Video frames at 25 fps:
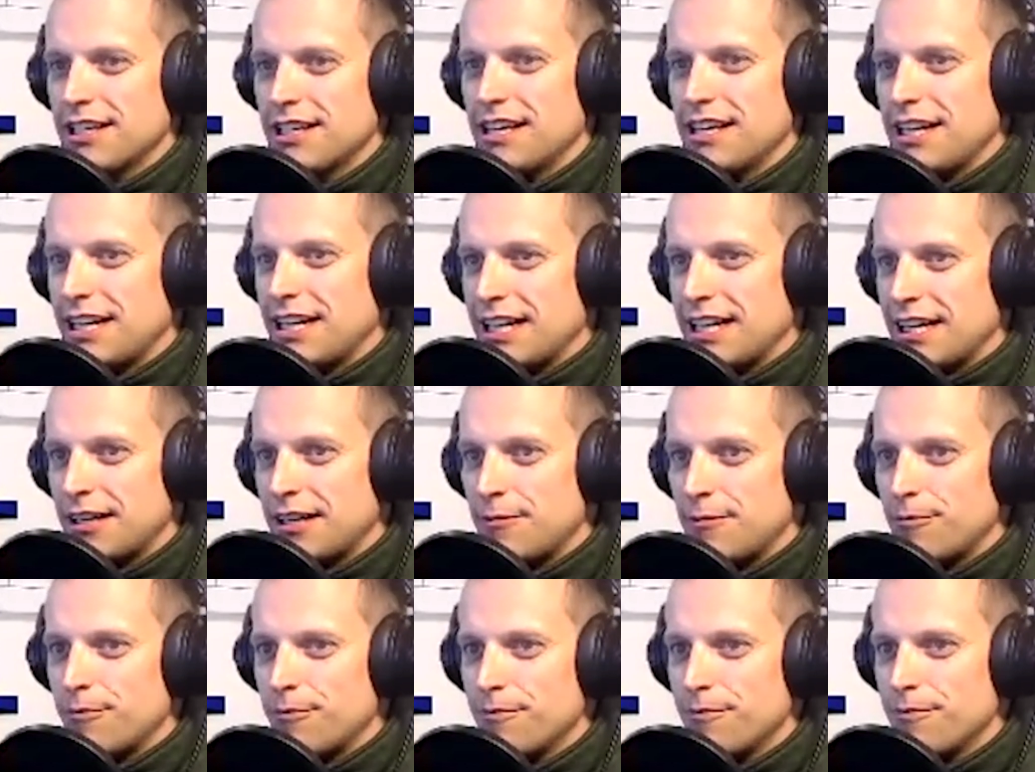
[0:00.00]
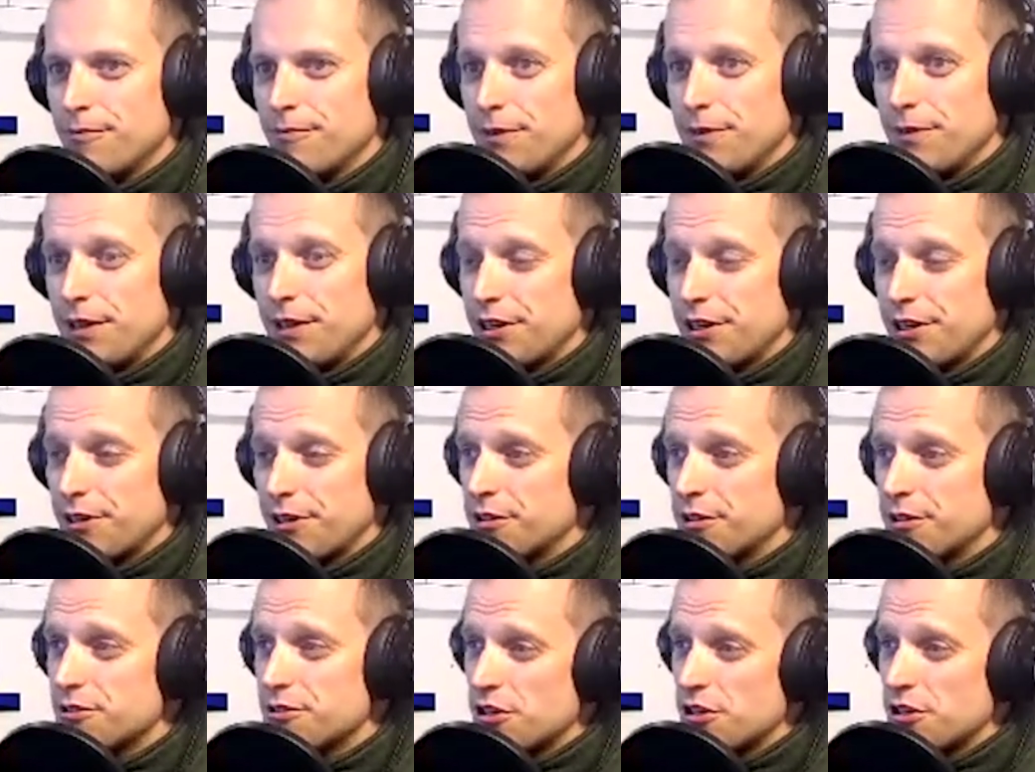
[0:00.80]

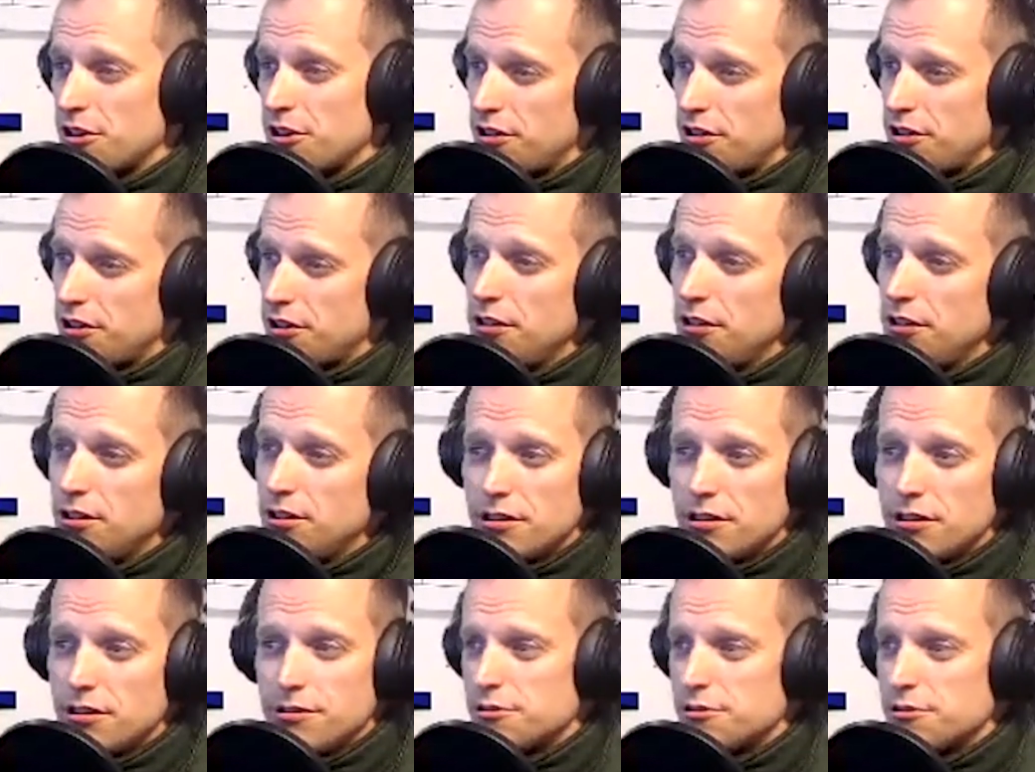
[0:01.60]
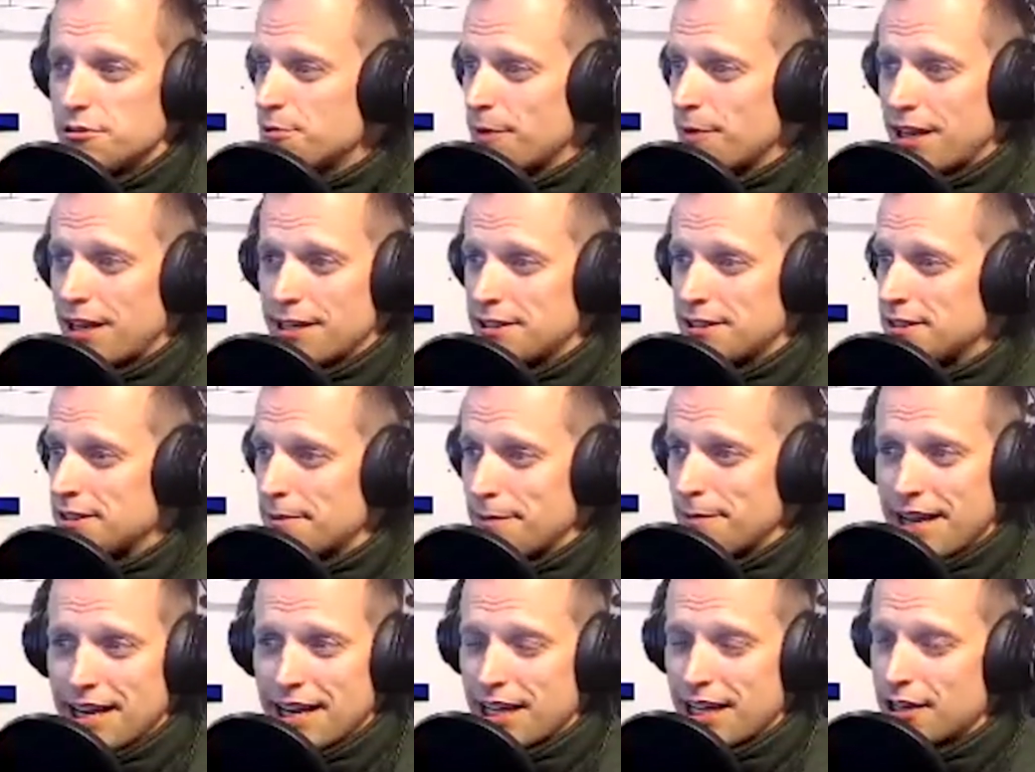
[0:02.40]
there's a huge amount of
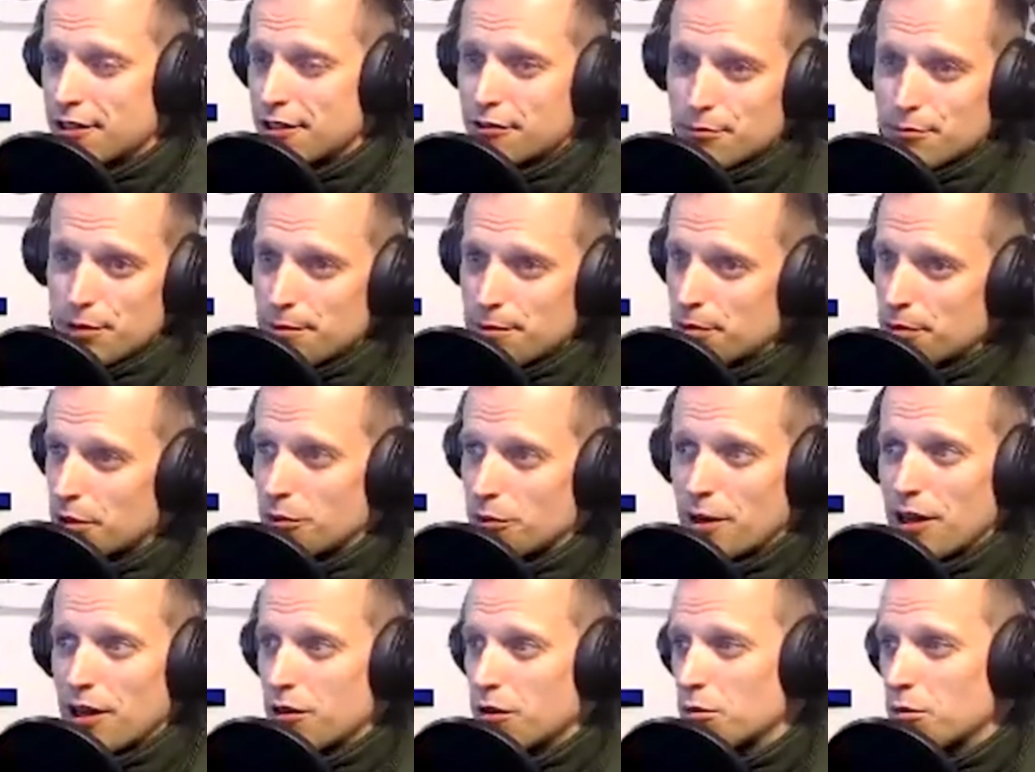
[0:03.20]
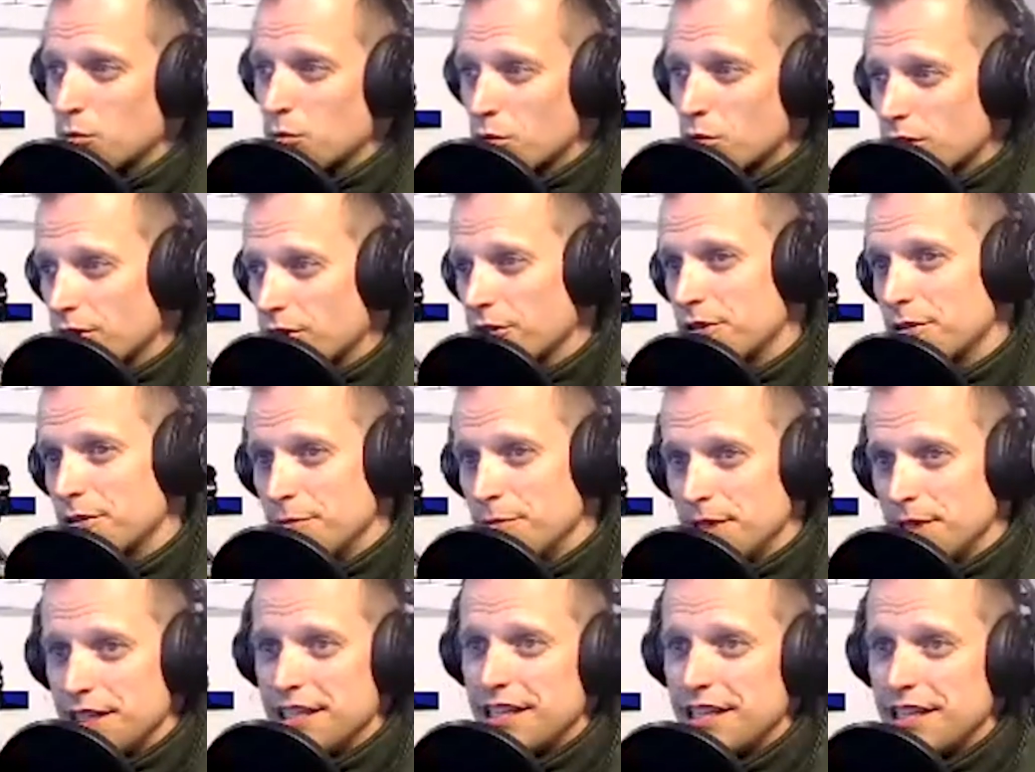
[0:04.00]
demand from people around the world to be
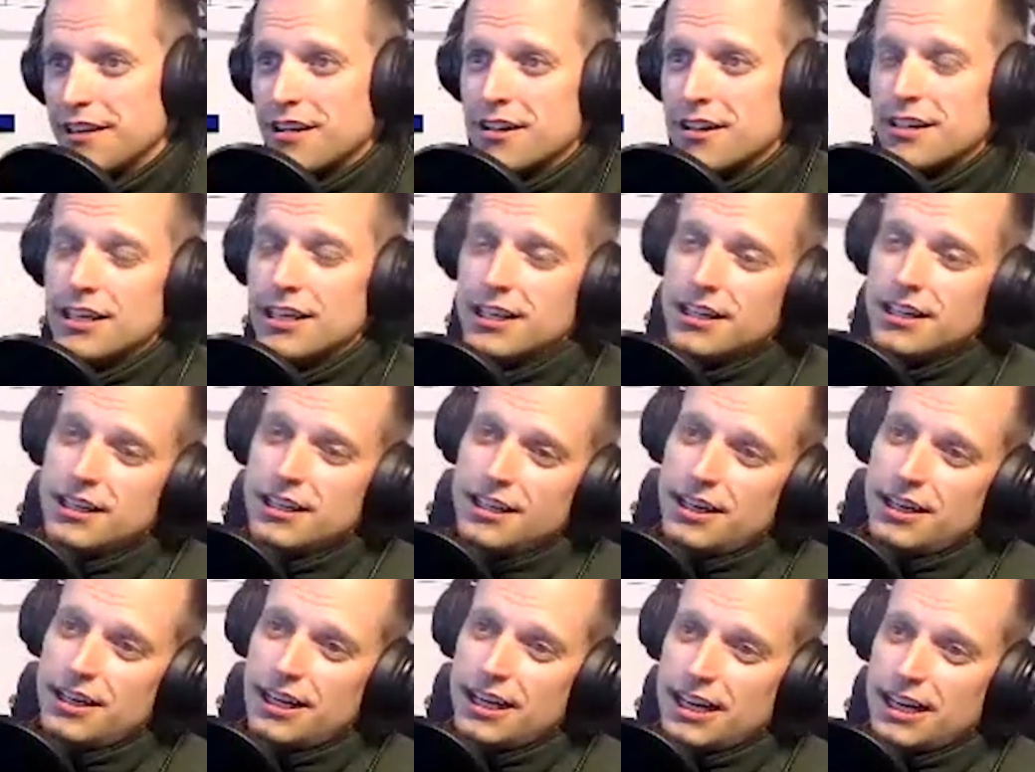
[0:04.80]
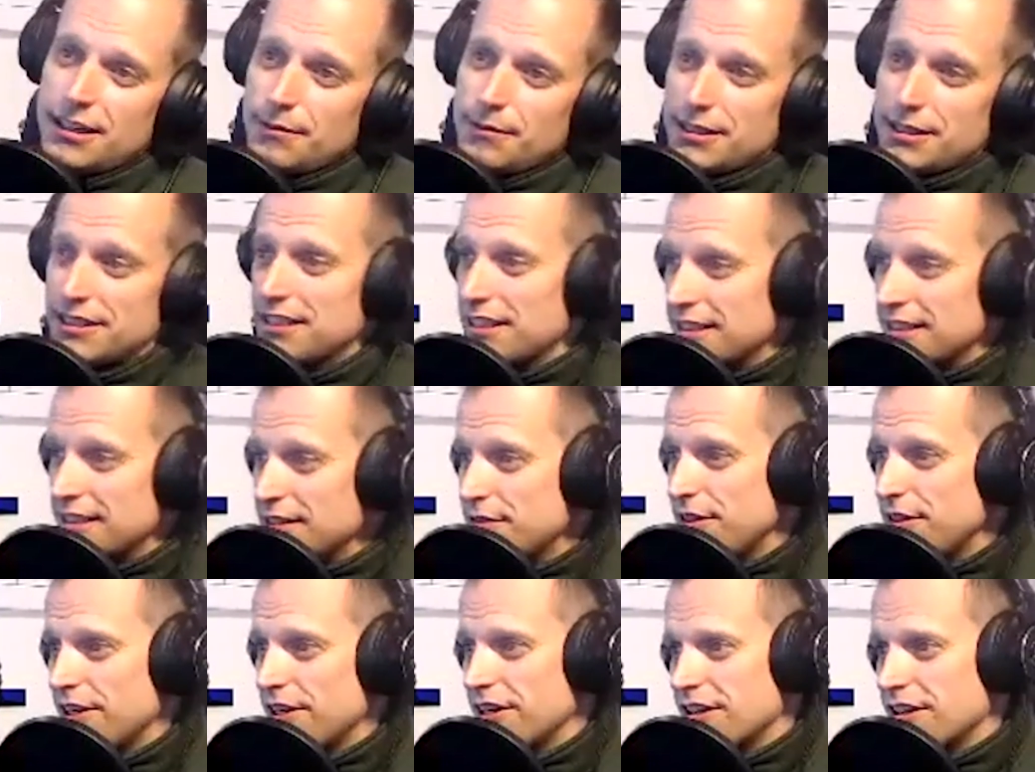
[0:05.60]
here and to live
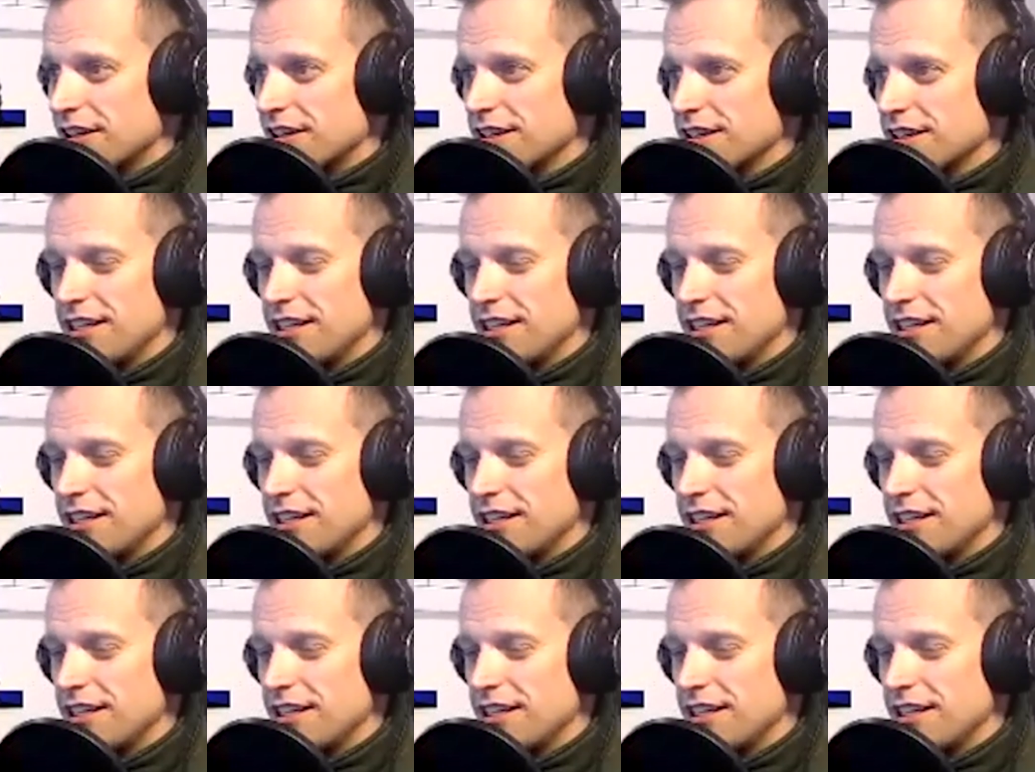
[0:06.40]
here.